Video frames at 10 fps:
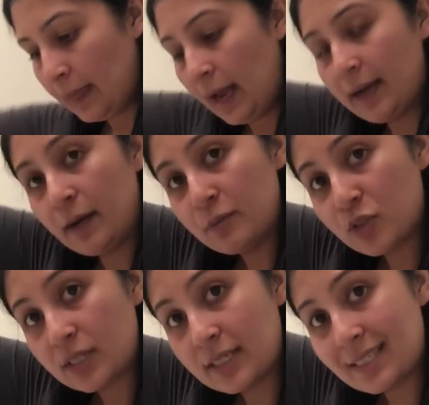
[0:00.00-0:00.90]
And I'm just
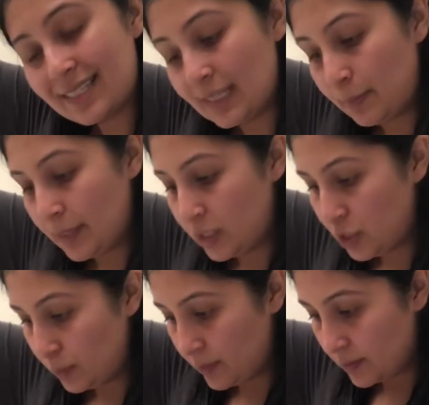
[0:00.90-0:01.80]
gonna snip
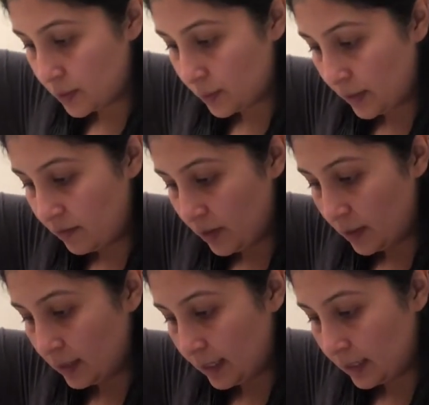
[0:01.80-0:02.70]
into it this way very
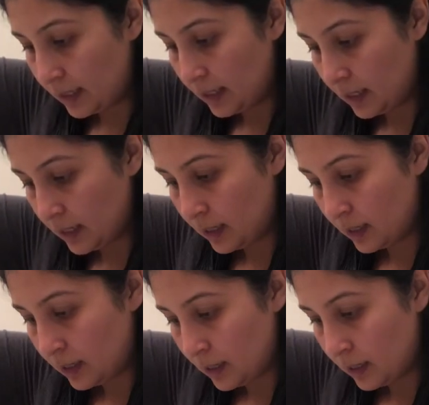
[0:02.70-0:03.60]
lightly,
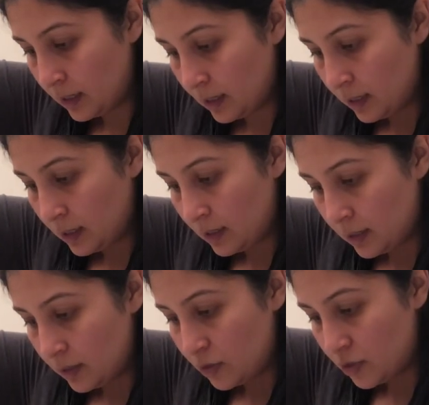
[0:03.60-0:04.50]

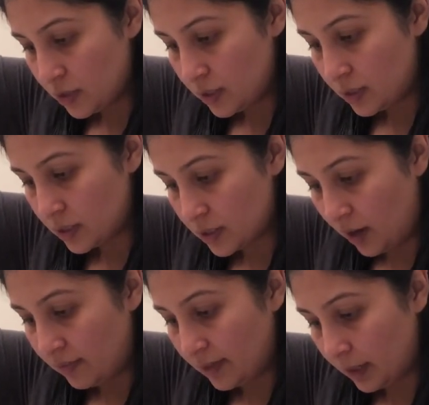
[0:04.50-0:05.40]
just to
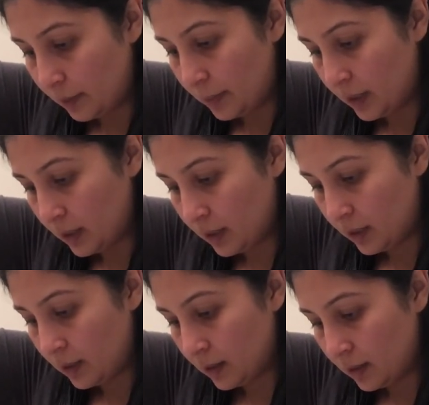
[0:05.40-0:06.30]
soften up,
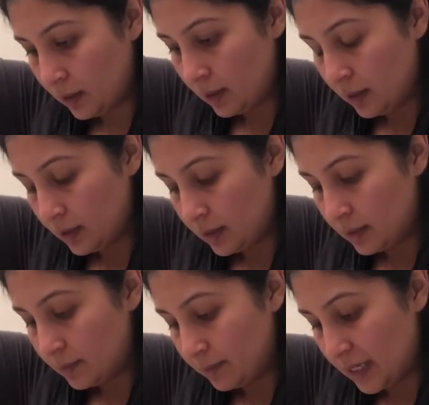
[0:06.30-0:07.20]

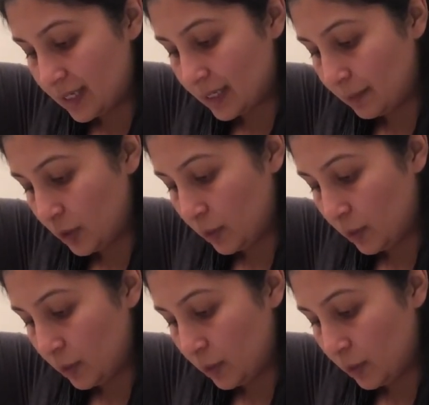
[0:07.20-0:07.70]
because I'm no